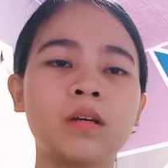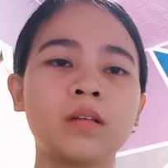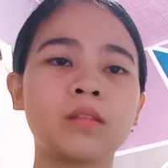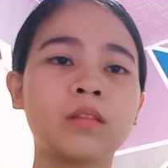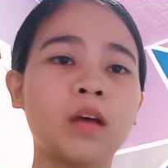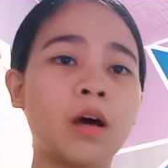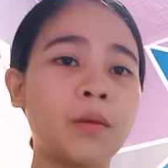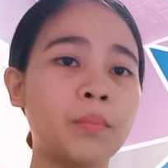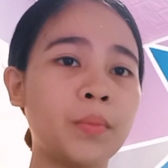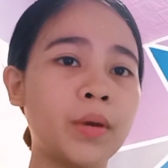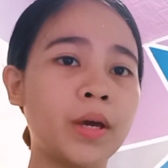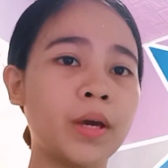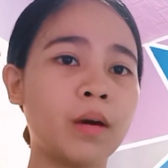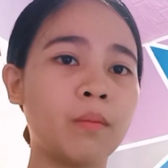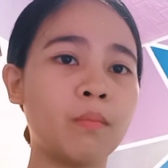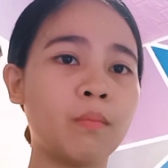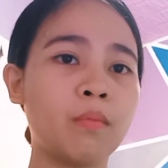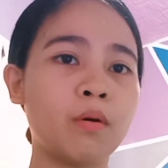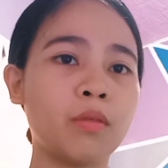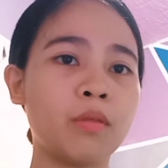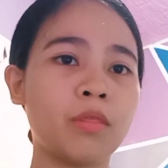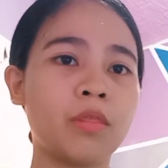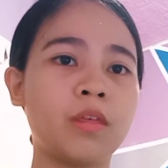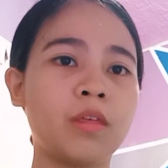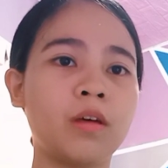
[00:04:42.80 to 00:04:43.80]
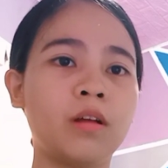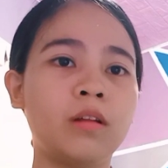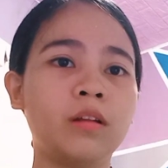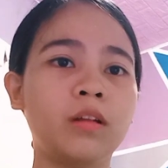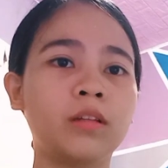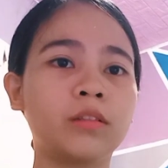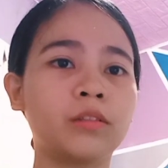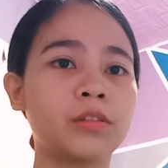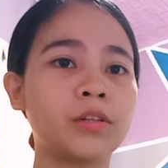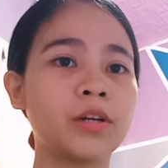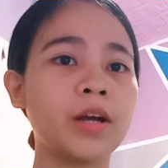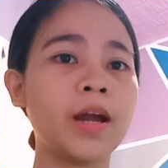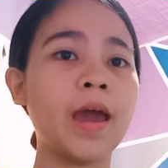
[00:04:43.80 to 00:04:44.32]
topic about the
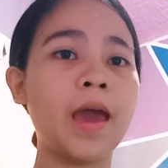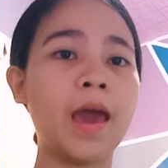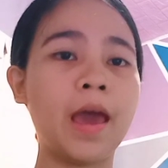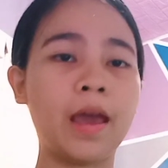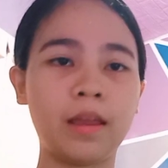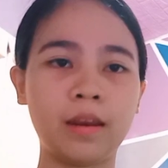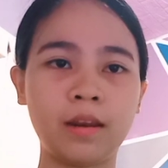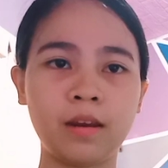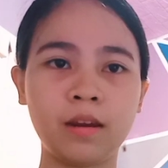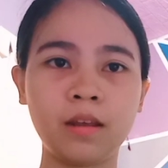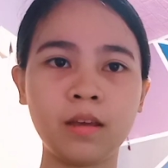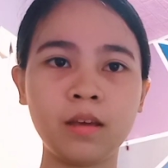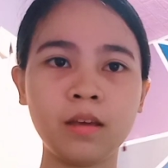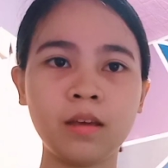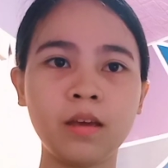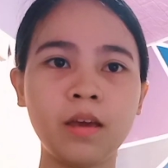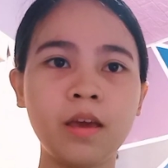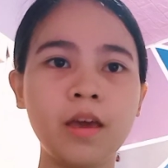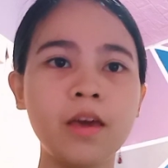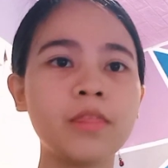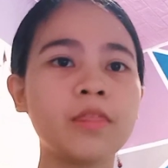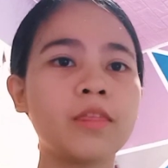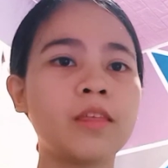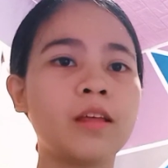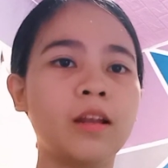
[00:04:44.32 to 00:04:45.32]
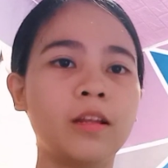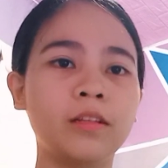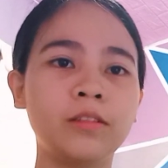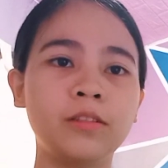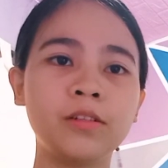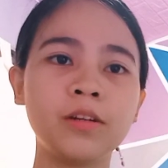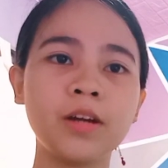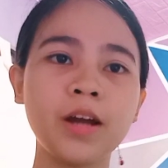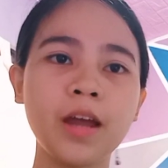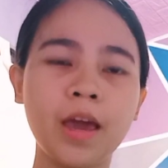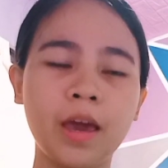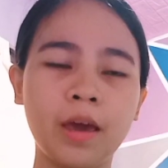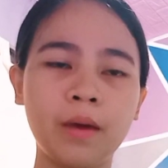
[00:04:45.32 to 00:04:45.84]
letter N and the
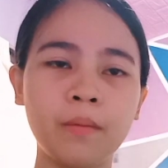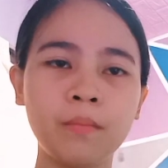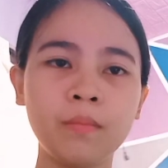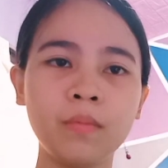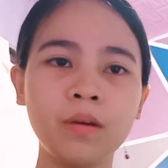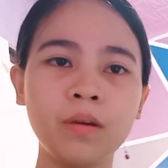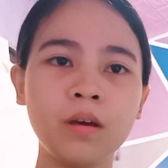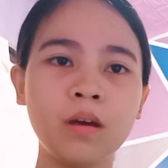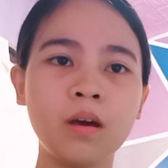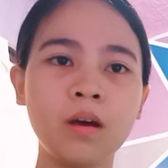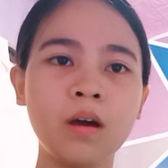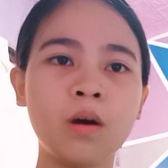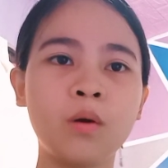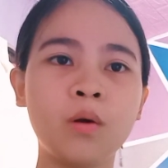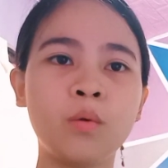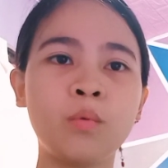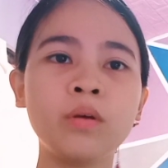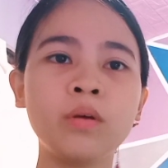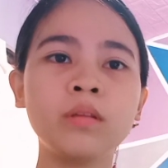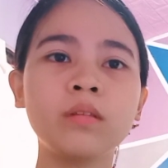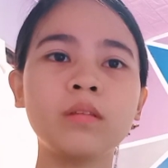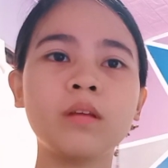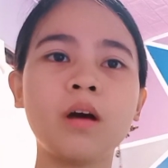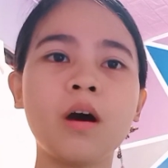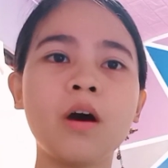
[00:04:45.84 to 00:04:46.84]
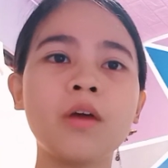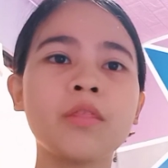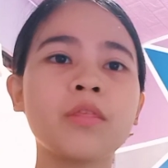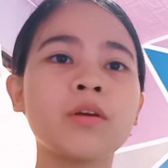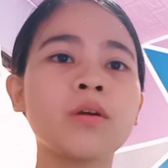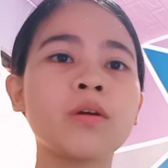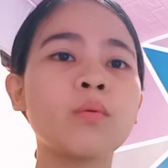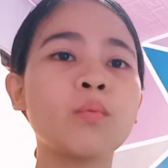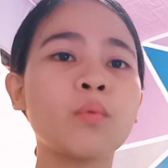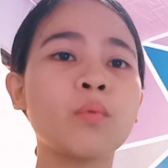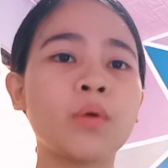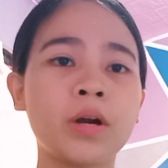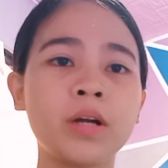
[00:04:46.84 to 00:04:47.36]
letter M, what
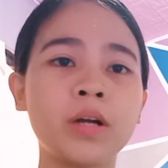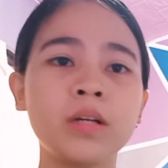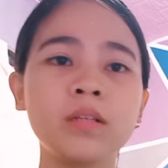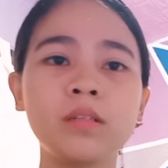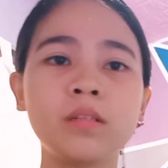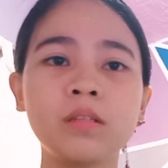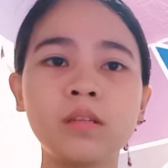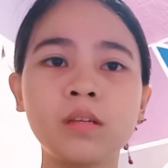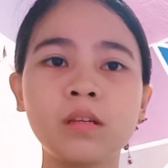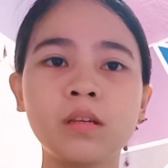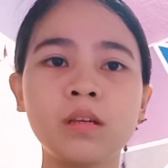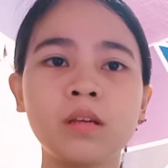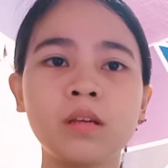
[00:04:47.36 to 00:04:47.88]
other words